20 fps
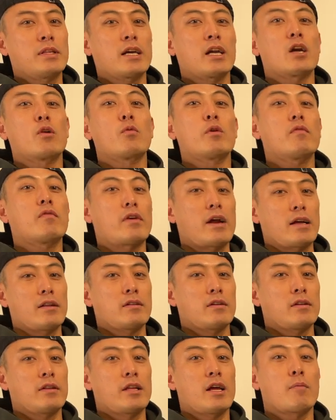they're going to rebrand
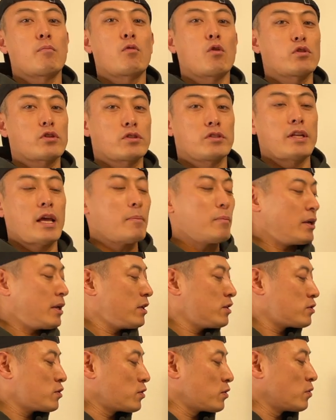their product name
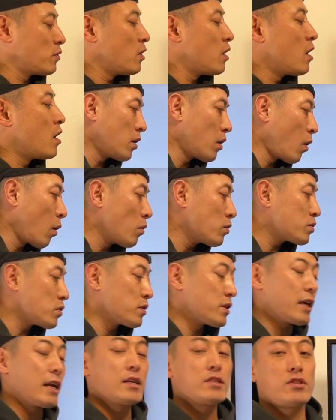into, also
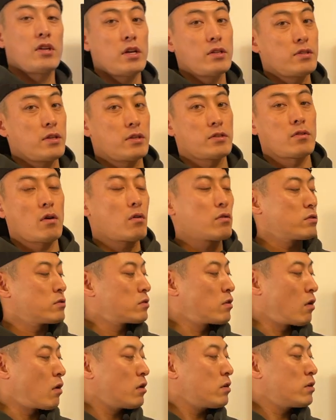they're going to change their token
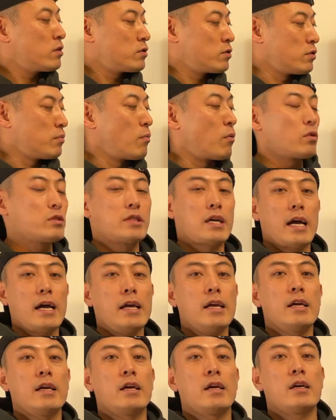code to Multi.